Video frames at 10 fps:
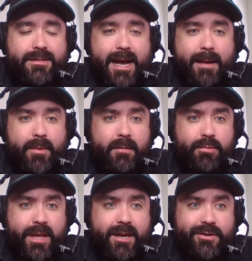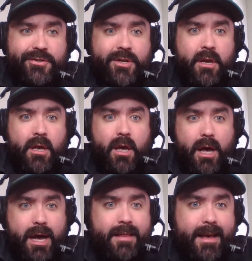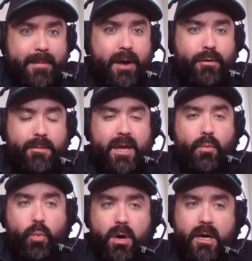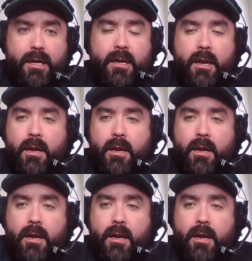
top-end players on that power play one.